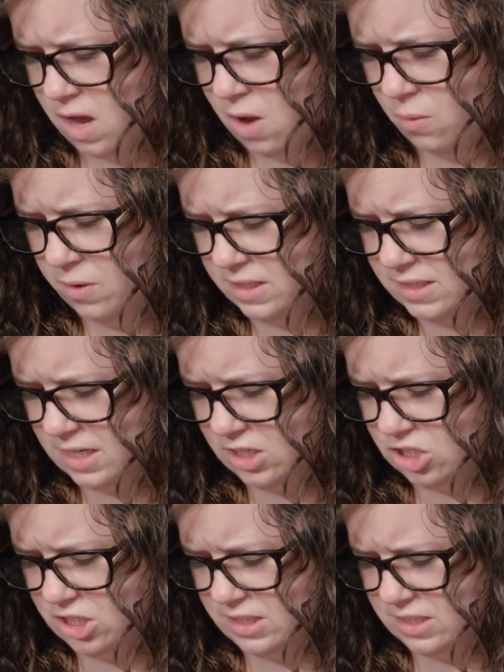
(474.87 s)
I want to say
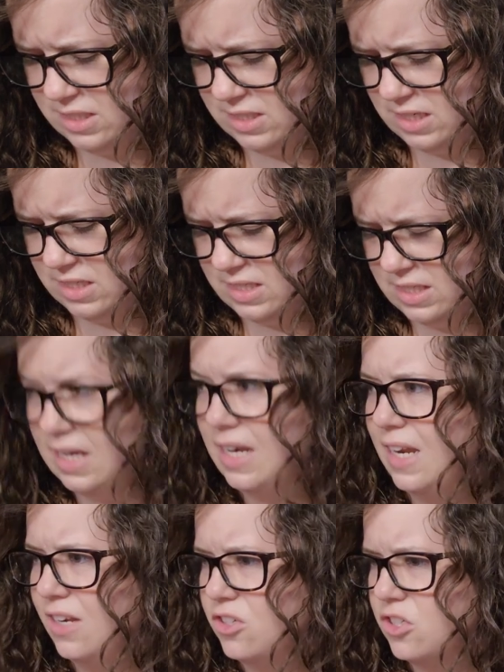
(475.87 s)
she's 16
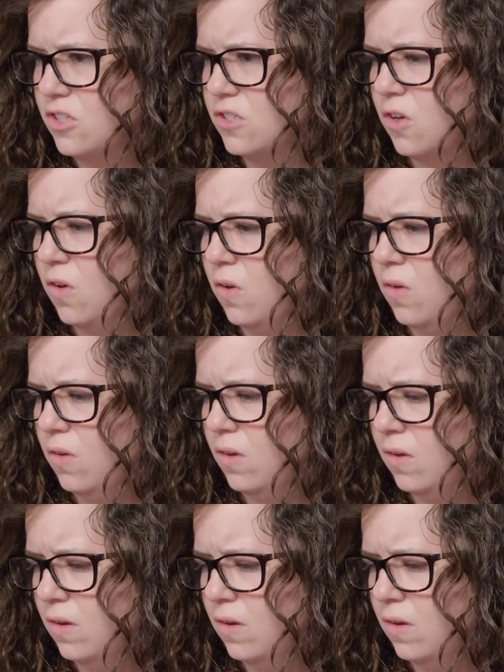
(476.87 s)
inches tall.